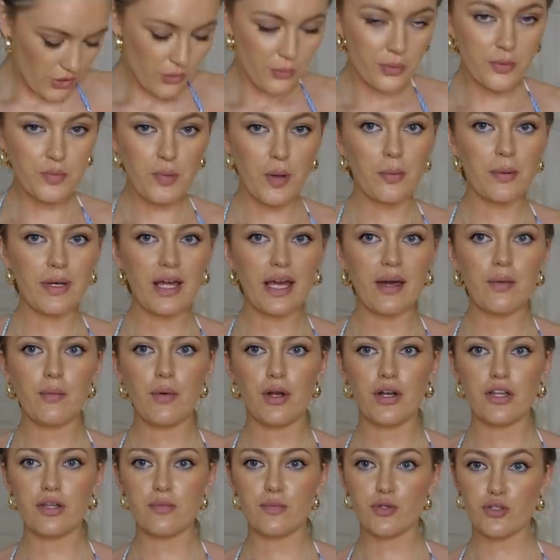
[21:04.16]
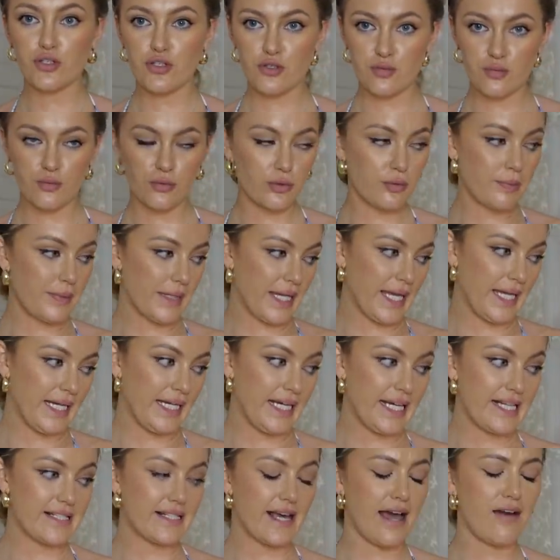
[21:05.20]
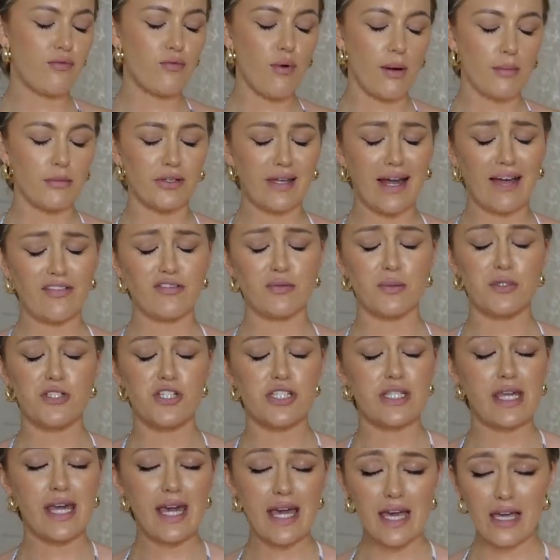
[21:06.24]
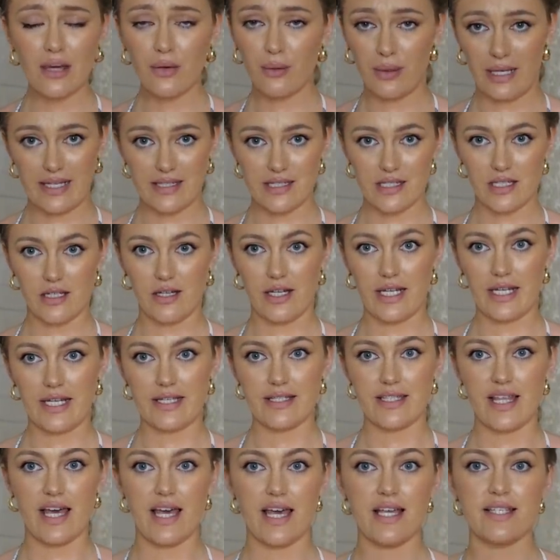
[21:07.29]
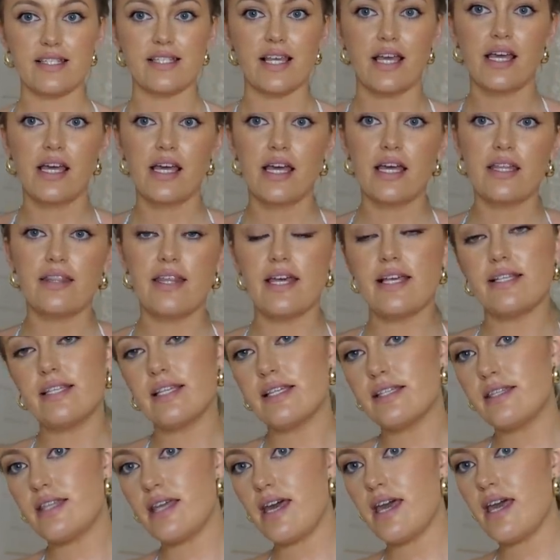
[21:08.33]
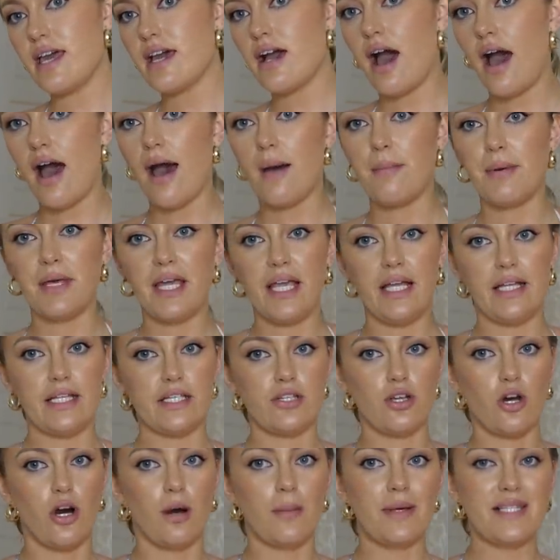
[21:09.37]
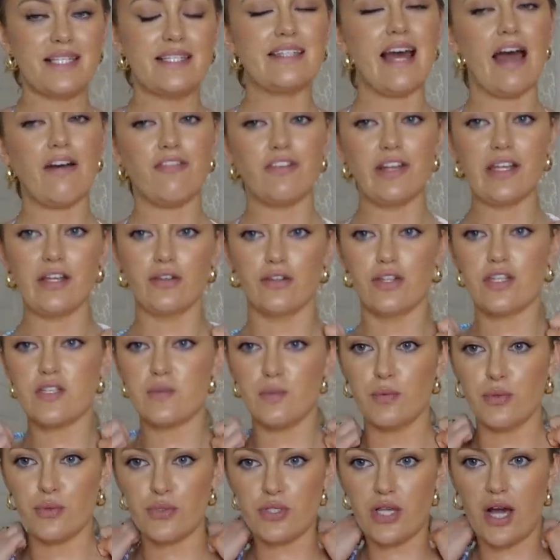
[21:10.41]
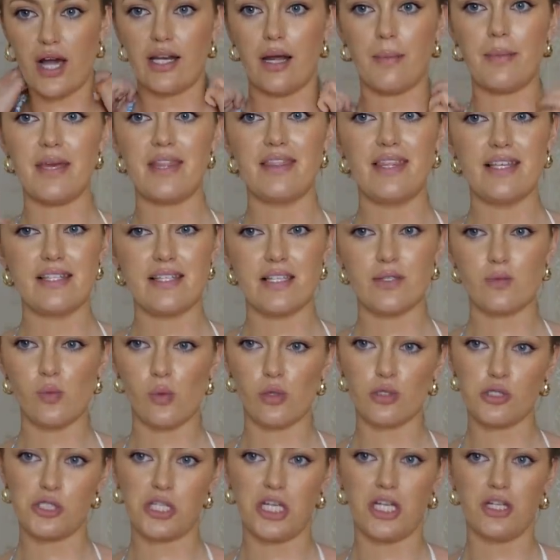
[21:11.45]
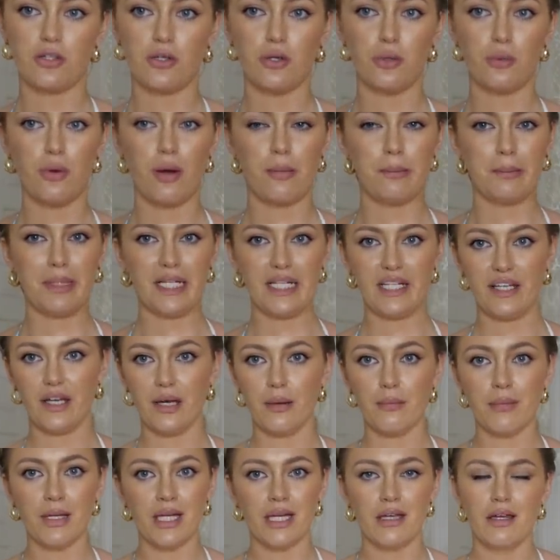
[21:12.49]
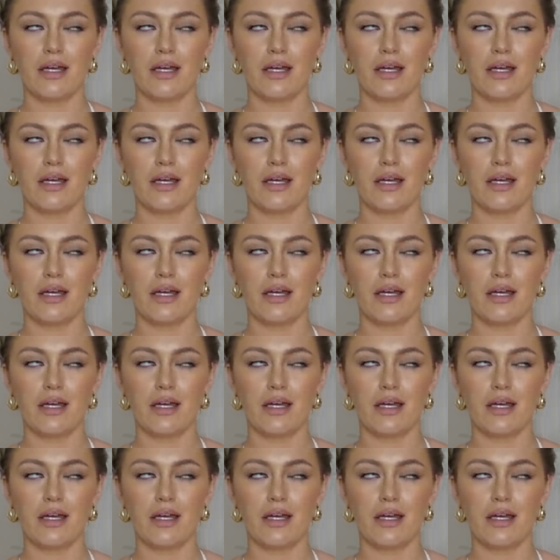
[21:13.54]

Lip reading: With probably one of the more small bikinis, I have one more left, which is equally as tiny as this. This is the bikini top. It's definitely on the small side. I mean, this is what Shein call a medium.